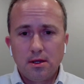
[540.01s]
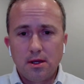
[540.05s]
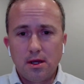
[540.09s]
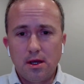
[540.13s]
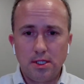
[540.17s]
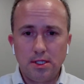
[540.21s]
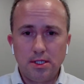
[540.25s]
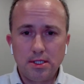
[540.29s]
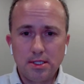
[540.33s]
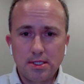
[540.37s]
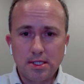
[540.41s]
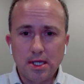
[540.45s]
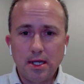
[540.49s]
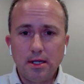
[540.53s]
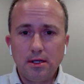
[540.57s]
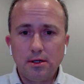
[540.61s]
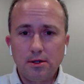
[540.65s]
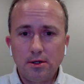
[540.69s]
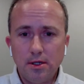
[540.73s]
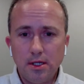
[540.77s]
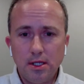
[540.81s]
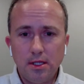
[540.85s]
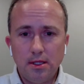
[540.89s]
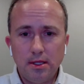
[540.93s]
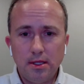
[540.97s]
the
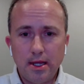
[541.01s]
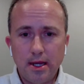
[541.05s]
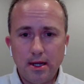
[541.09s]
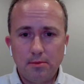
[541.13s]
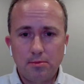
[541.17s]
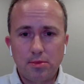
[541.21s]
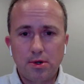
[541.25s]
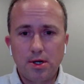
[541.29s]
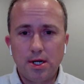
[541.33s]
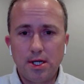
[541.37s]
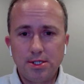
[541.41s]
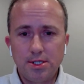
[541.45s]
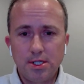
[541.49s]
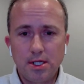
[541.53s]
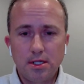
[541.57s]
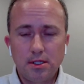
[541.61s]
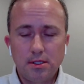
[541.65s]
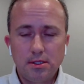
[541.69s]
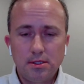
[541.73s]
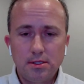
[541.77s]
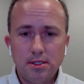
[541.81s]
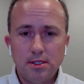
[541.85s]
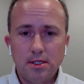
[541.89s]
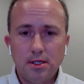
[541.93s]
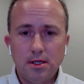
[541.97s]
designer in that
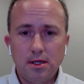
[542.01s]
project